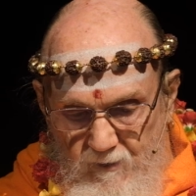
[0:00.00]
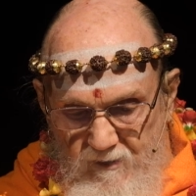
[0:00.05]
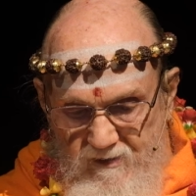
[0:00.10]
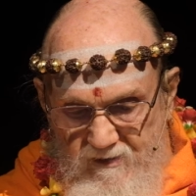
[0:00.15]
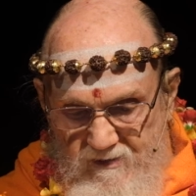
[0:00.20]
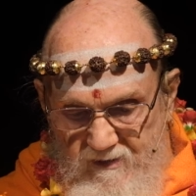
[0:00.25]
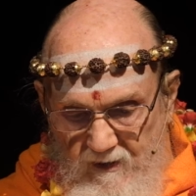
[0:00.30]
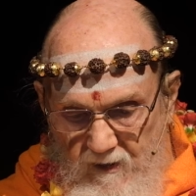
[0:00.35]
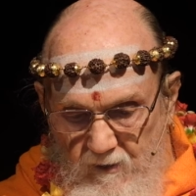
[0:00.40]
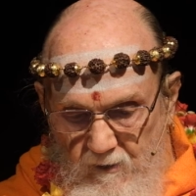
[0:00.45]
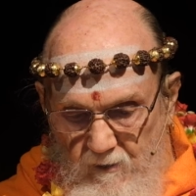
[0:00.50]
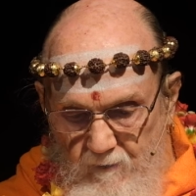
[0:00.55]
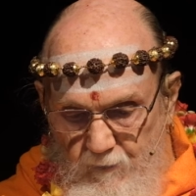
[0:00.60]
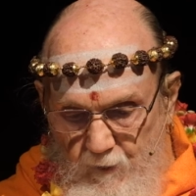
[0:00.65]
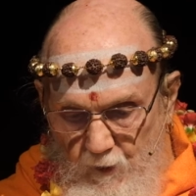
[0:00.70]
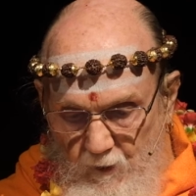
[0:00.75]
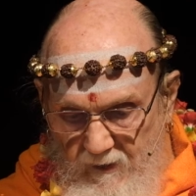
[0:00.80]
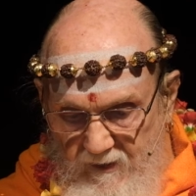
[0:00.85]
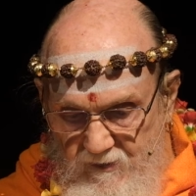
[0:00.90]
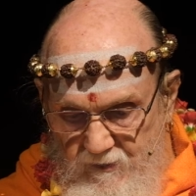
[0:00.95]
cell of
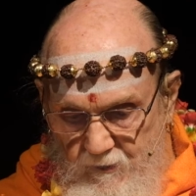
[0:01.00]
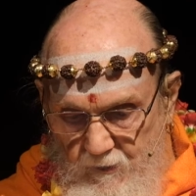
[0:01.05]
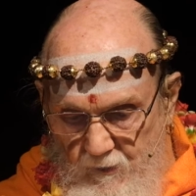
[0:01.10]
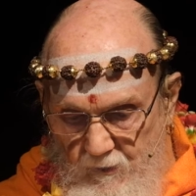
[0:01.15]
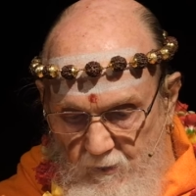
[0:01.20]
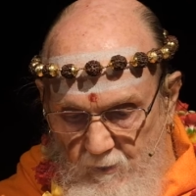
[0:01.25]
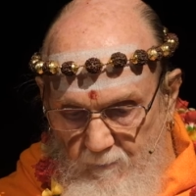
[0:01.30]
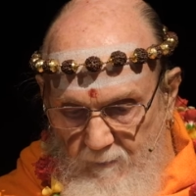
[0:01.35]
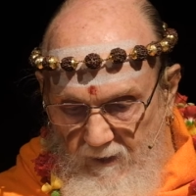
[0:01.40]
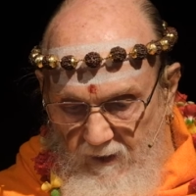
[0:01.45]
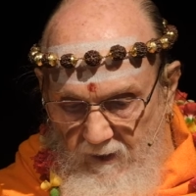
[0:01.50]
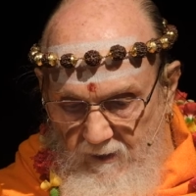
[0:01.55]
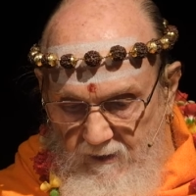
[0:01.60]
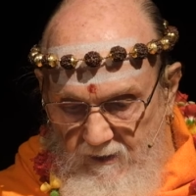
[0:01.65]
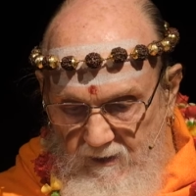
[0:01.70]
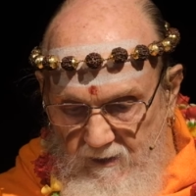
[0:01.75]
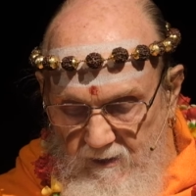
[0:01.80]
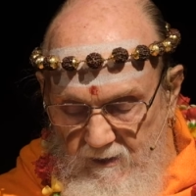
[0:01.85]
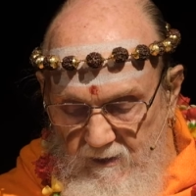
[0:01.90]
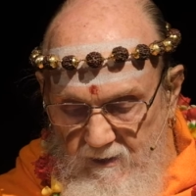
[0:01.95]
your external body.